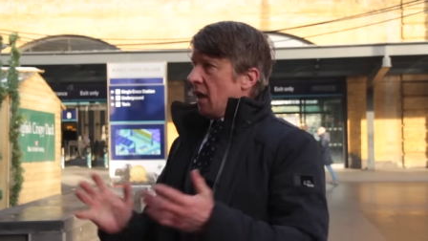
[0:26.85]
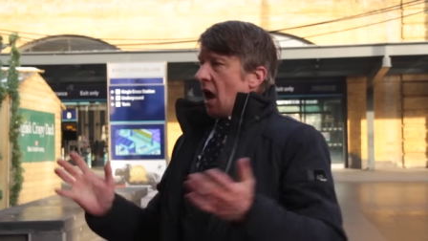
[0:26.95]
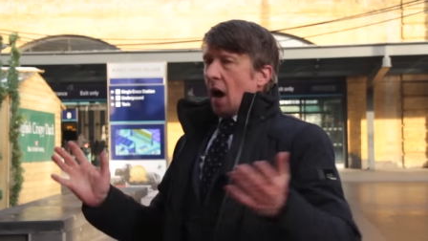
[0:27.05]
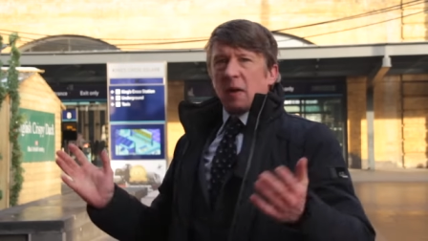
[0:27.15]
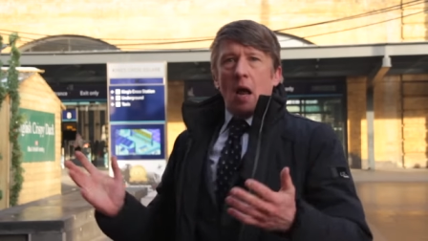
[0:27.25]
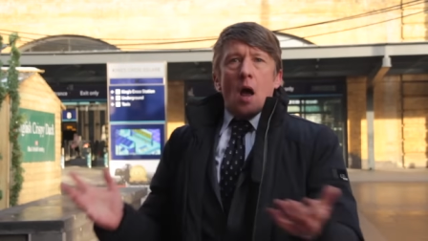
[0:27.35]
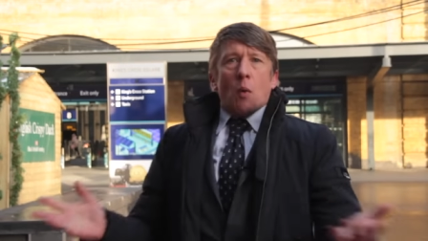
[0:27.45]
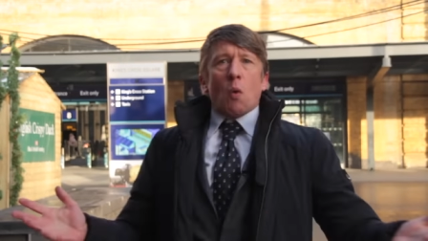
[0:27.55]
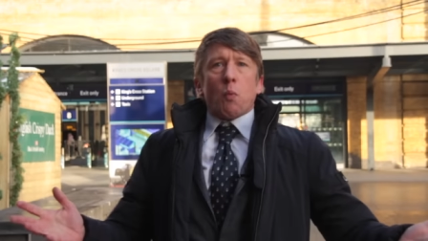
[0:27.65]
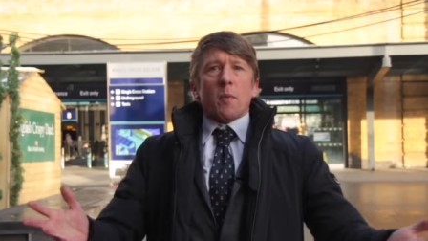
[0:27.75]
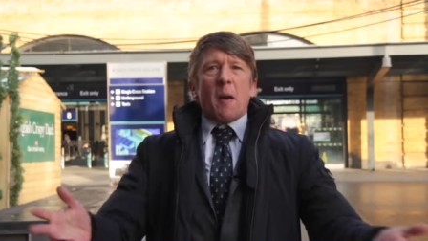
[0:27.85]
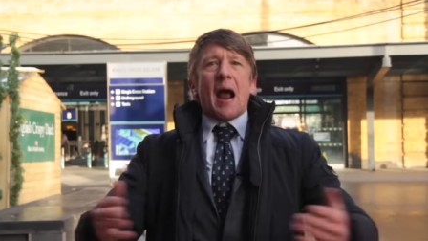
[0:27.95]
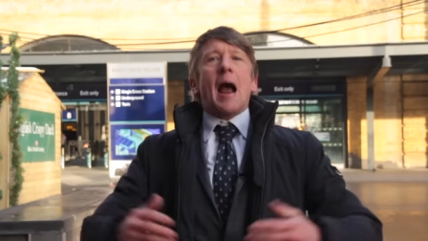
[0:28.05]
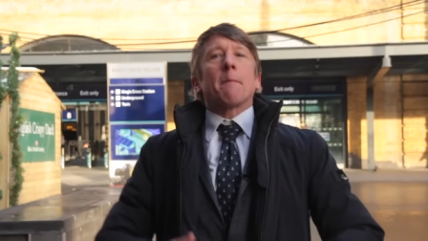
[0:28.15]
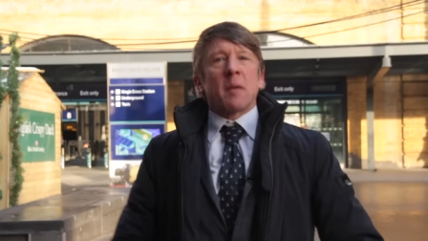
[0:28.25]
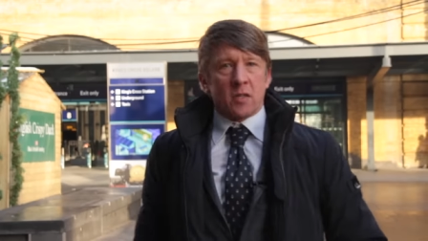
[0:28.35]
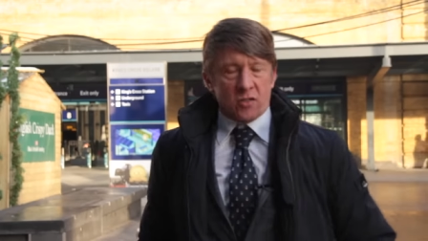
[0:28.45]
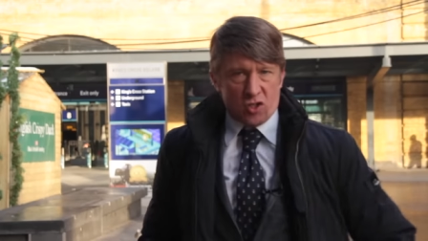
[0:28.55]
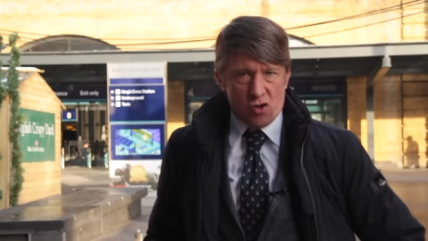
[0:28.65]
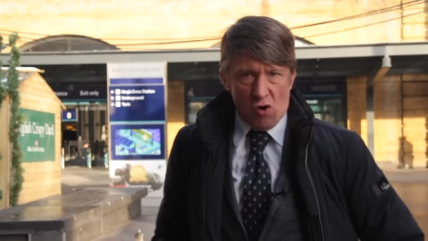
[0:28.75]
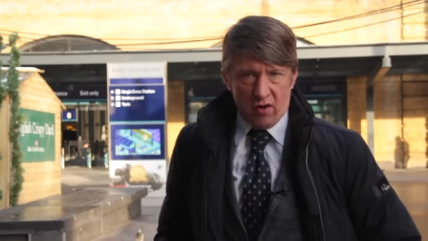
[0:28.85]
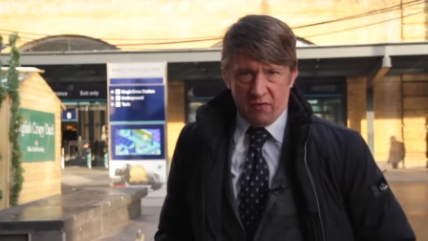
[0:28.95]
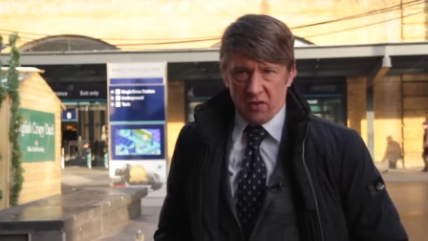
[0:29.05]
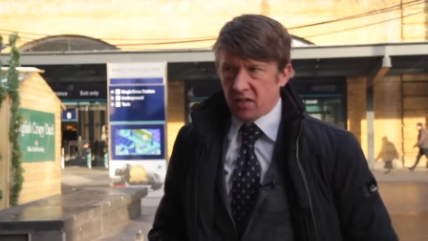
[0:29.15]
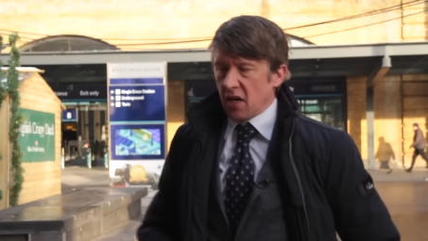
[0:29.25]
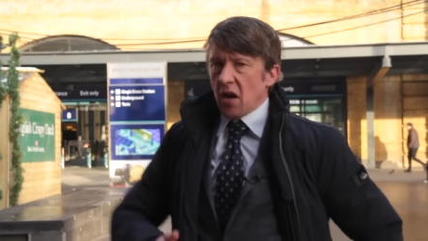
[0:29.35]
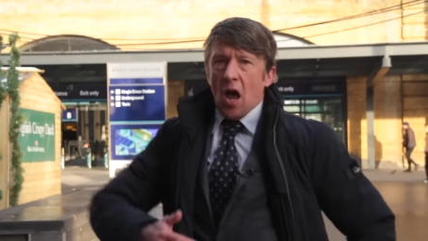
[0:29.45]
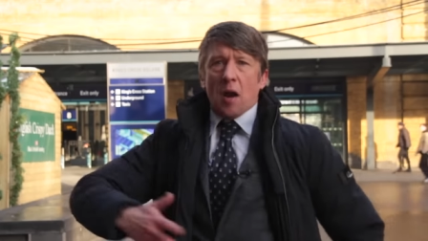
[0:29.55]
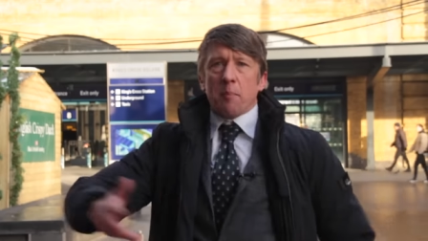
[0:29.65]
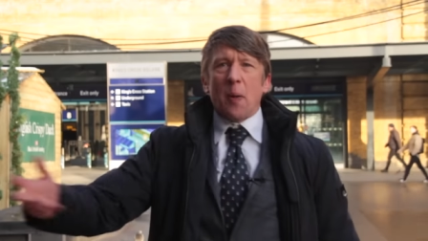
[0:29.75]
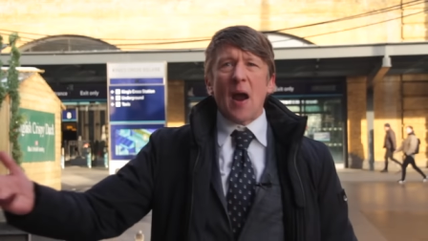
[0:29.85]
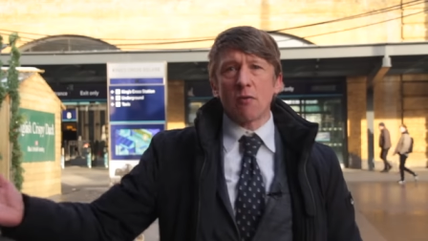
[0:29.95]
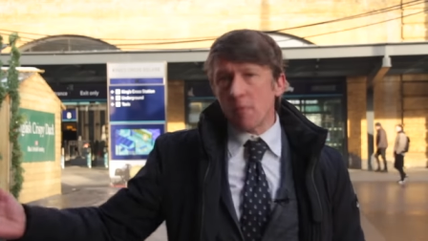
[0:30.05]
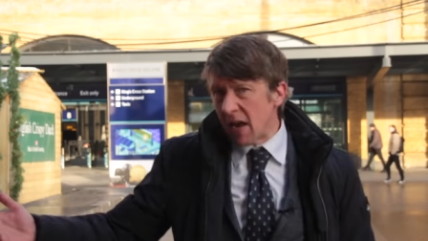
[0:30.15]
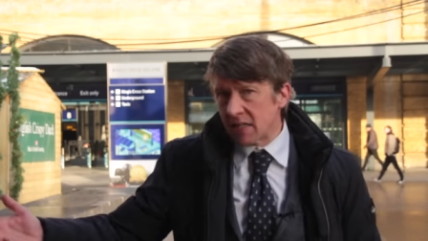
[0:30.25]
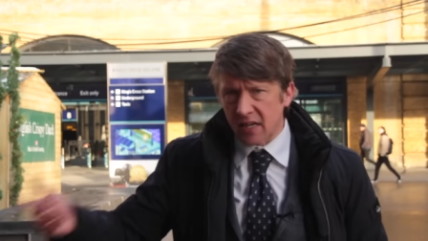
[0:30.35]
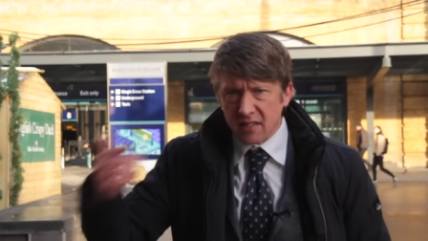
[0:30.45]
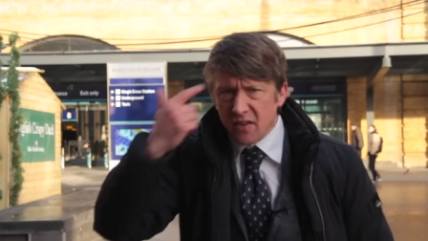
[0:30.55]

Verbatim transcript: I mean, what, what about ambulance drivers and, and paramedics?